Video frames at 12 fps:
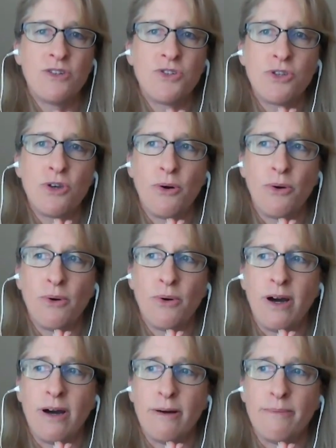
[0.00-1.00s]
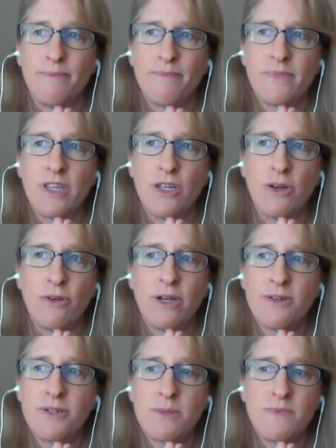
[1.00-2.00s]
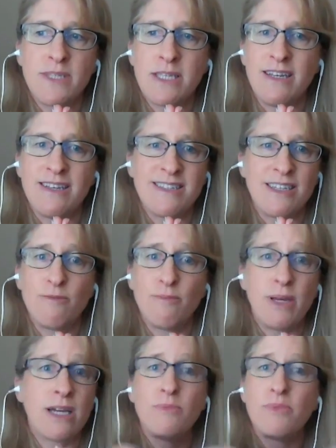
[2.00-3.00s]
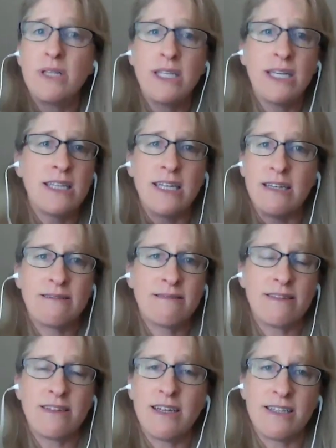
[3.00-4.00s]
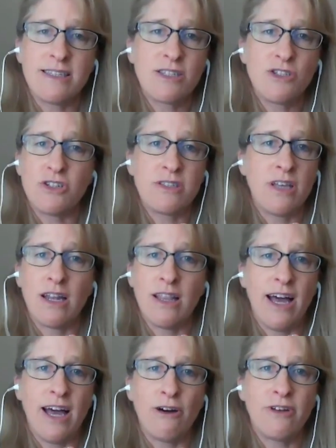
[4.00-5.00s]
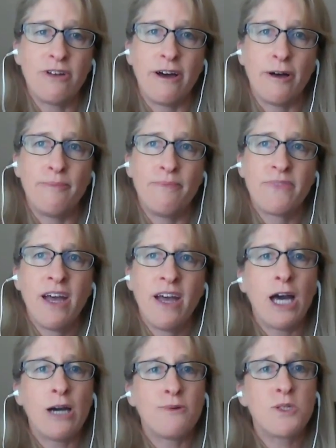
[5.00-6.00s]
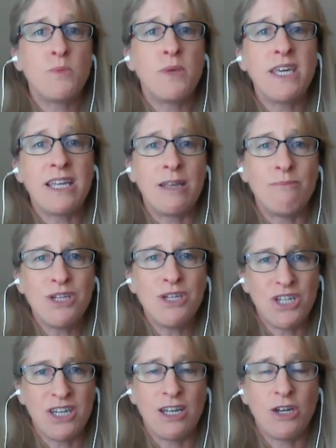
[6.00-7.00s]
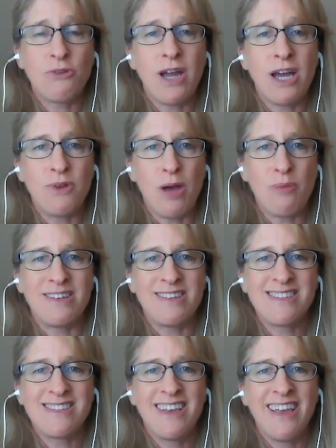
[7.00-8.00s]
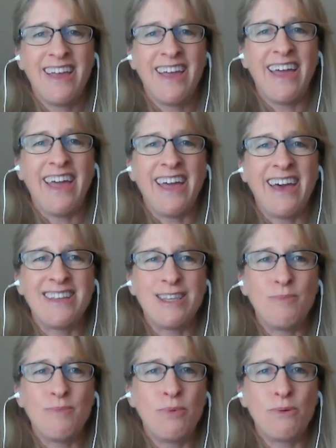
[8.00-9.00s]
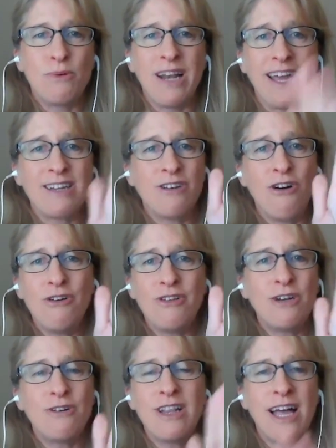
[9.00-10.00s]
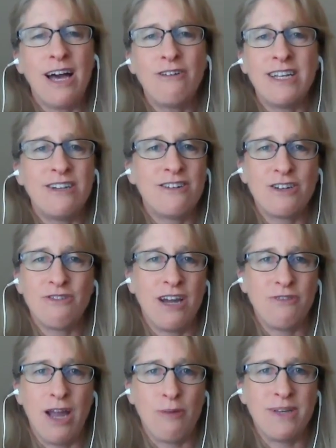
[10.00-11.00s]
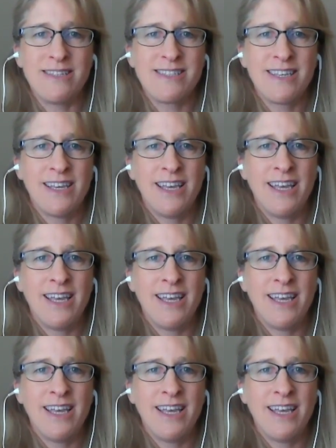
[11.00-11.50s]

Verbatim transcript: So, um, you know, there are some cities that have been completely, it's just not allowed. Um, I was speaking in Michigan, in Grand Rapids, and the people were like, no, they don't allow it here in Grand Rapids. Hmm.